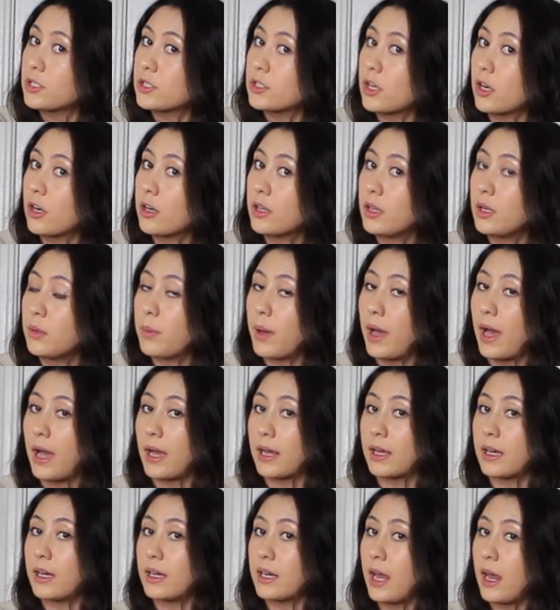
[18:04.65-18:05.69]
start in the
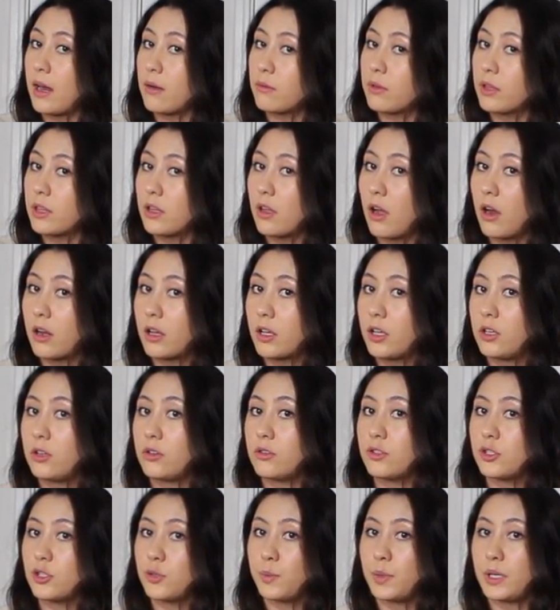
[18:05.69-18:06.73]
back, again with not a
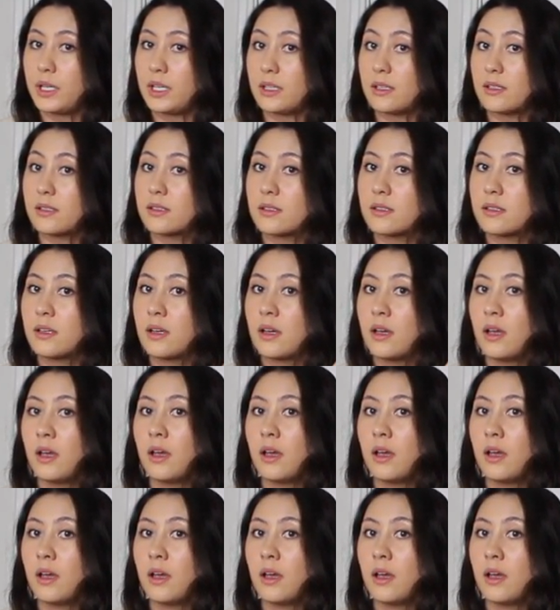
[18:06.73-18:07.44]
huge piece.